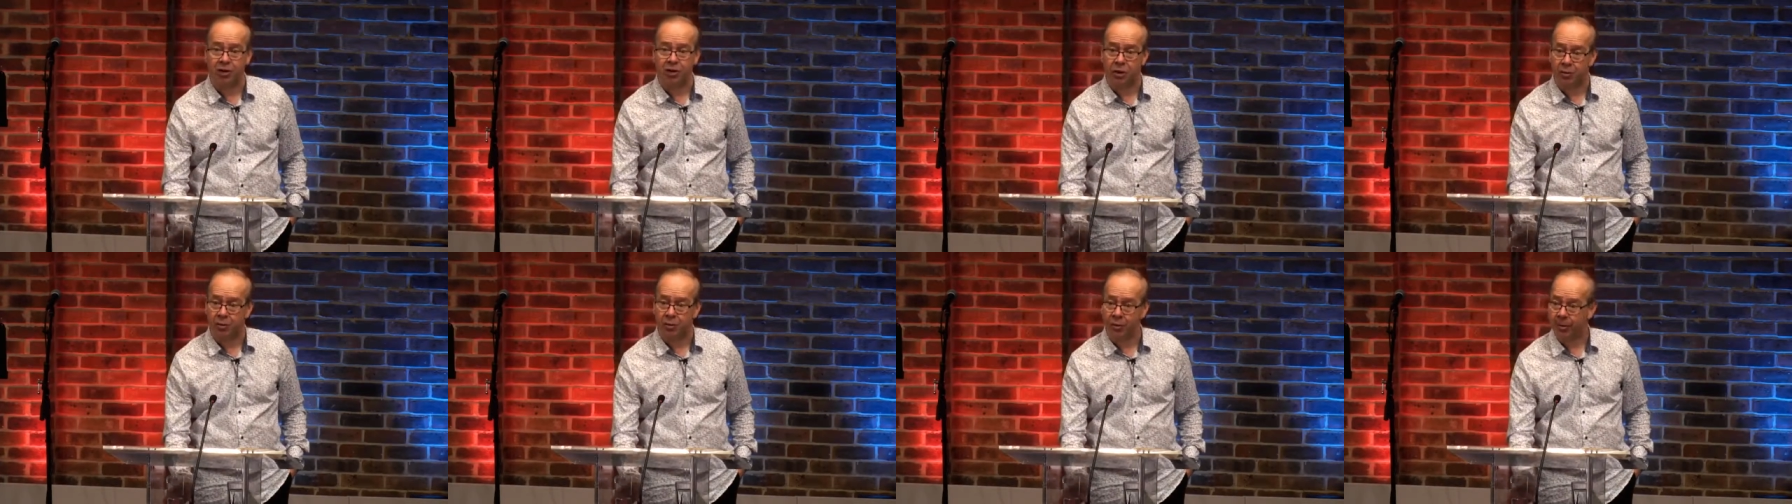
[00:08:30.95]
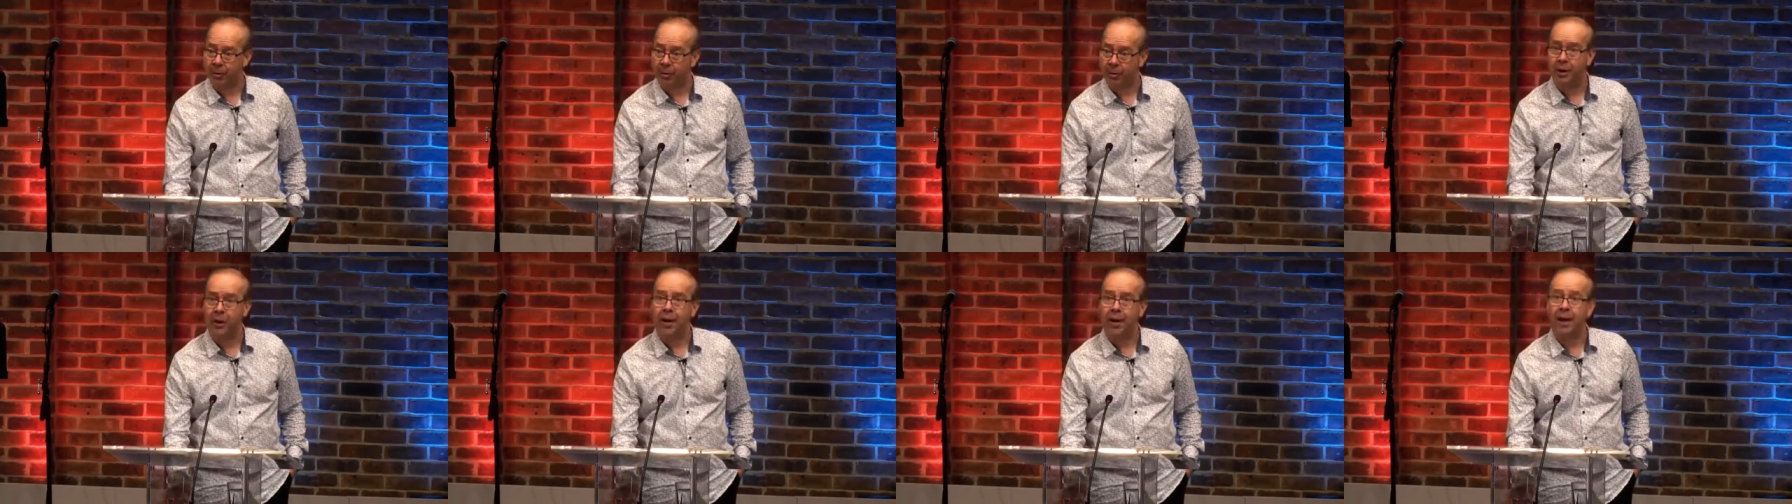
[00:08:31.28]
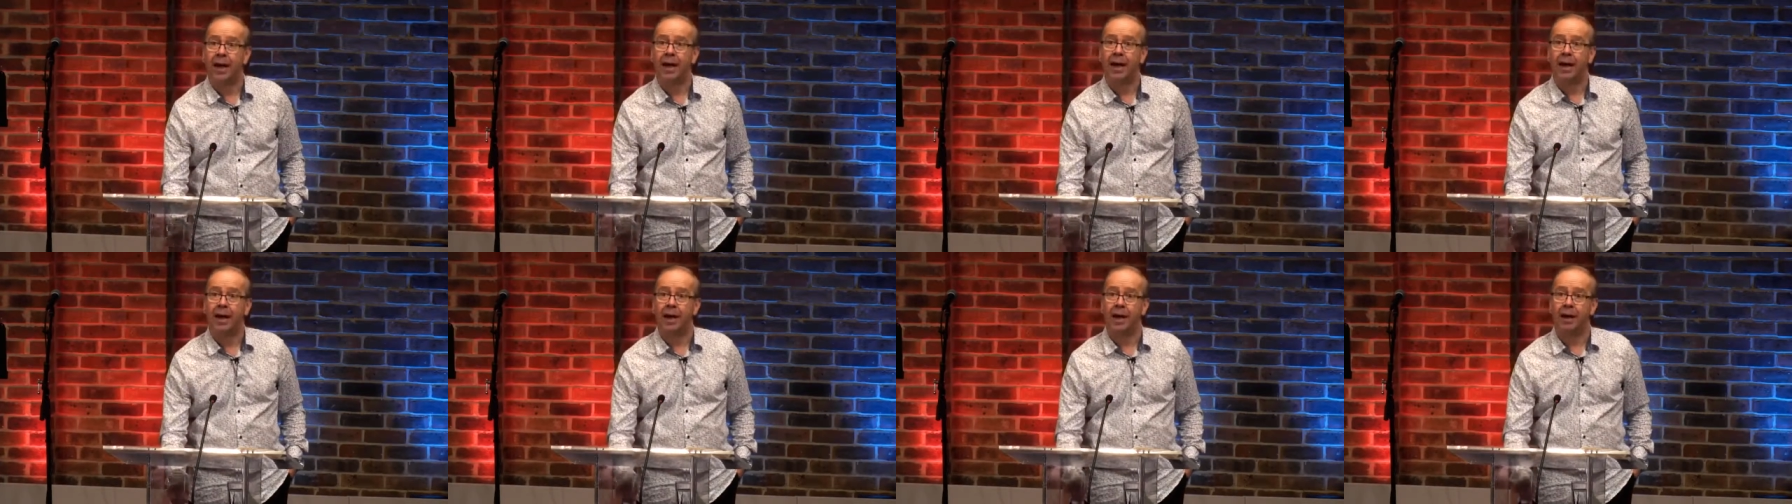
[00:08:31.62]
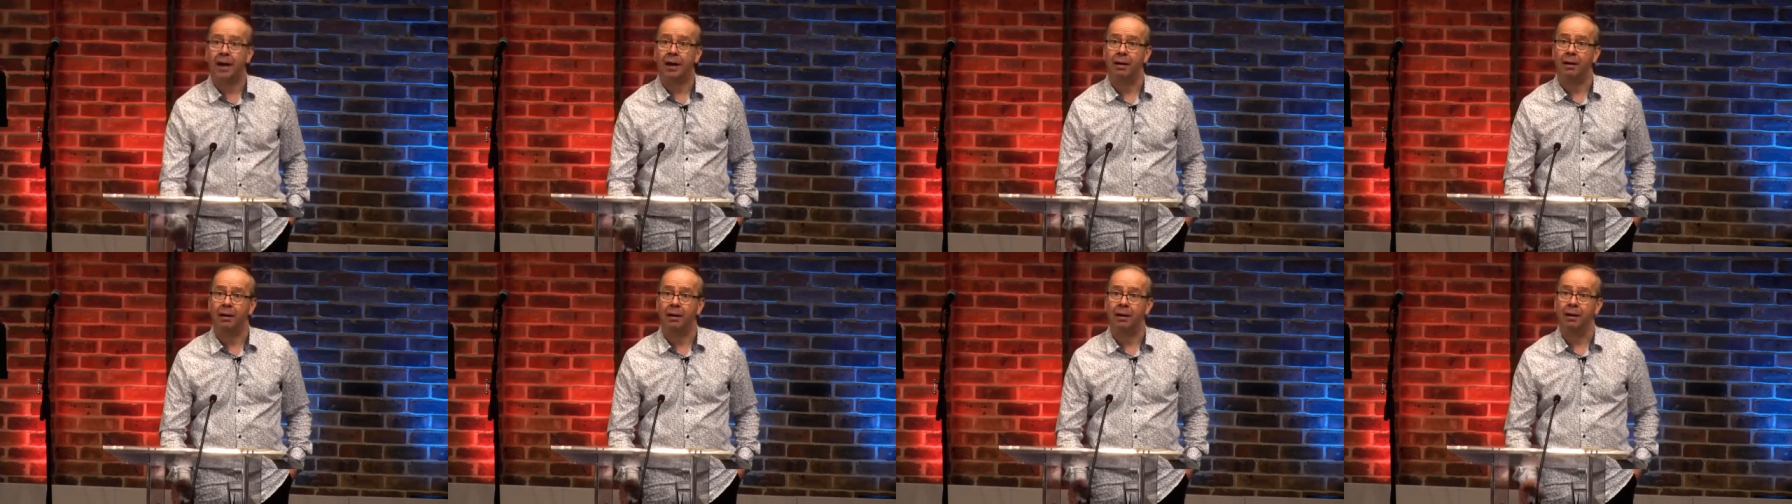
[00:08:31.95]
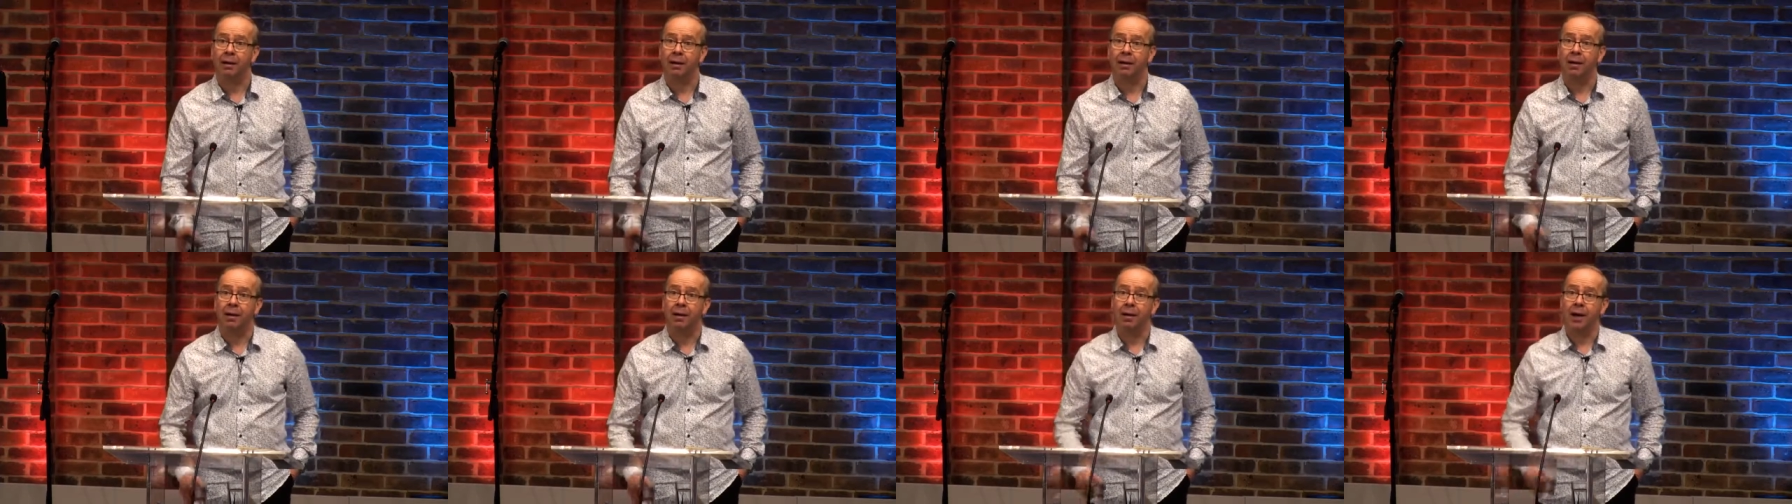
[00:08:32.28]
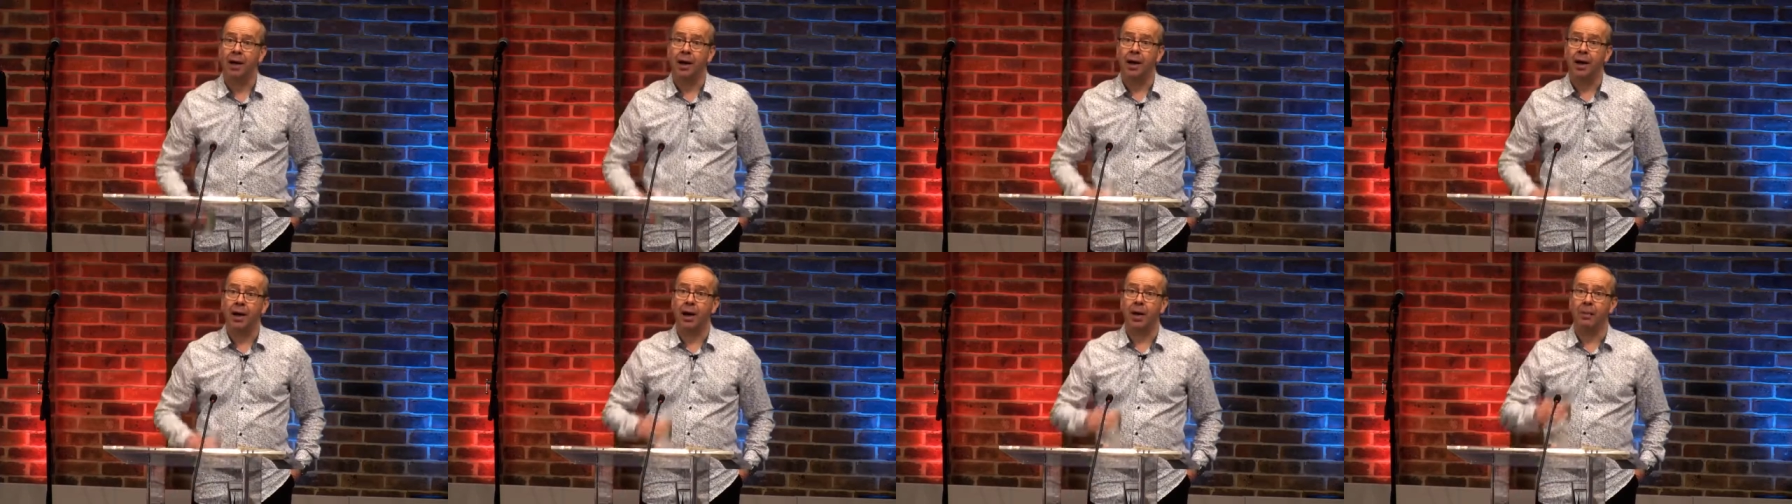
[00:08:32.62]
to here?
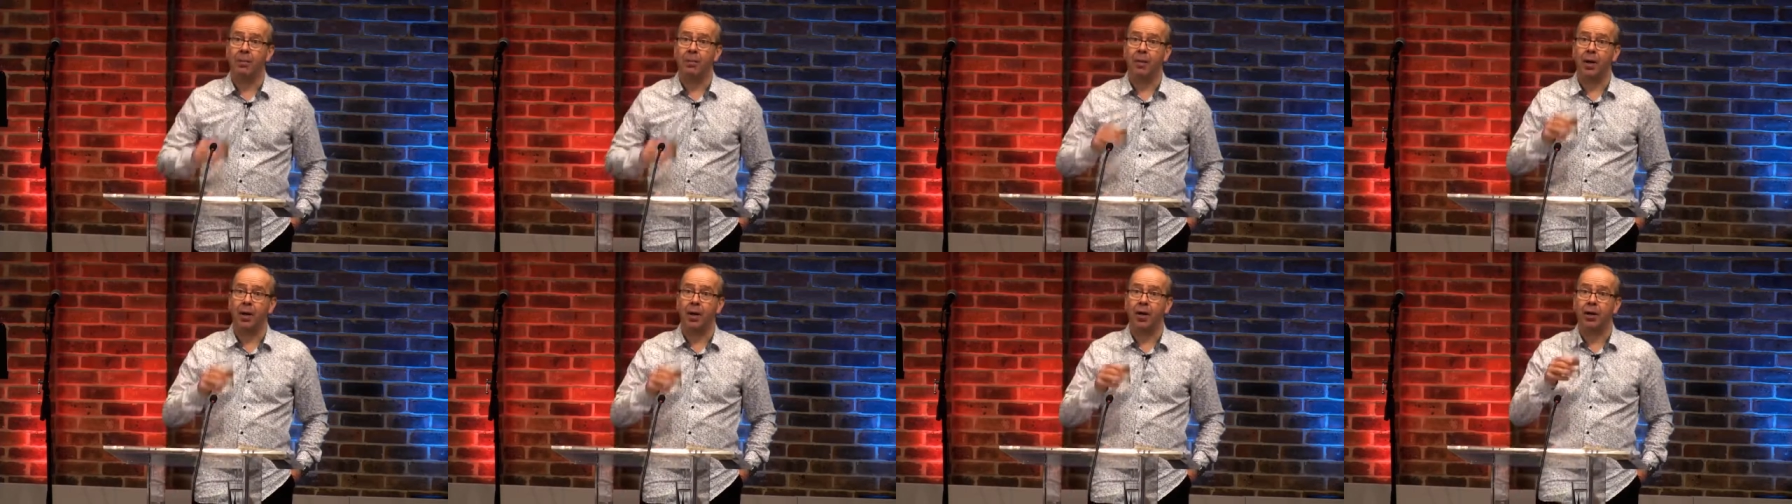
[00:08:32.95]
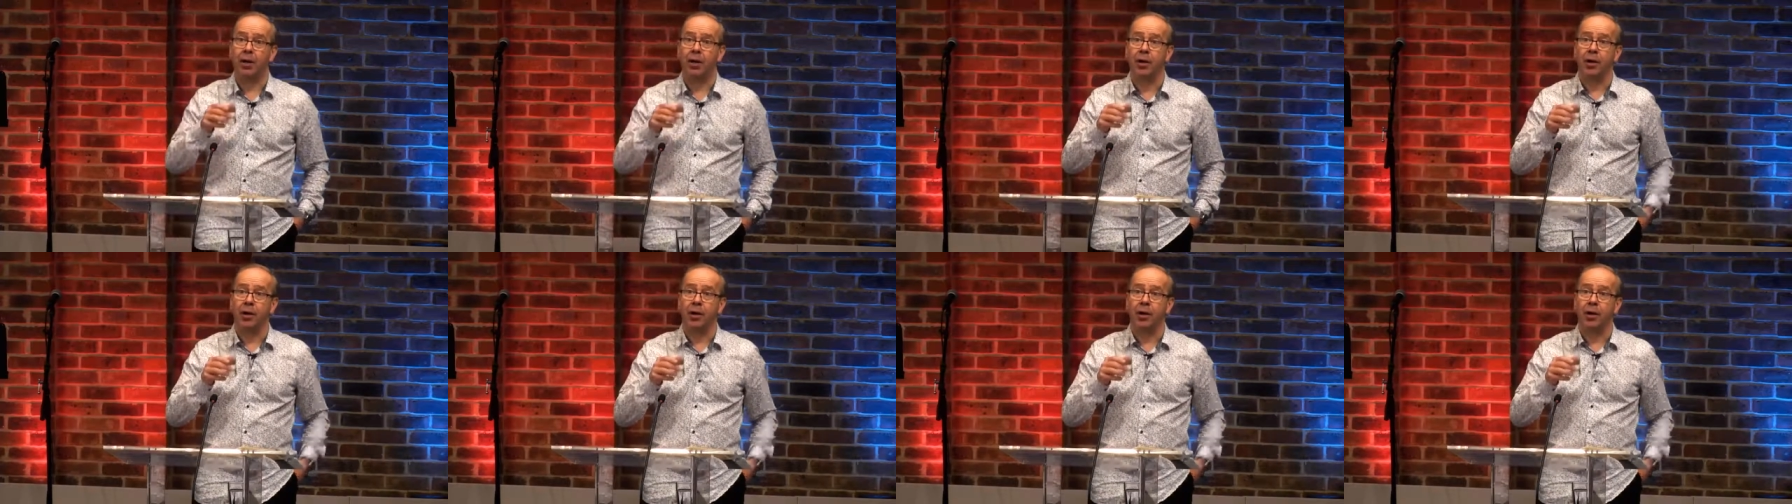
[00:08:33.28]
Um,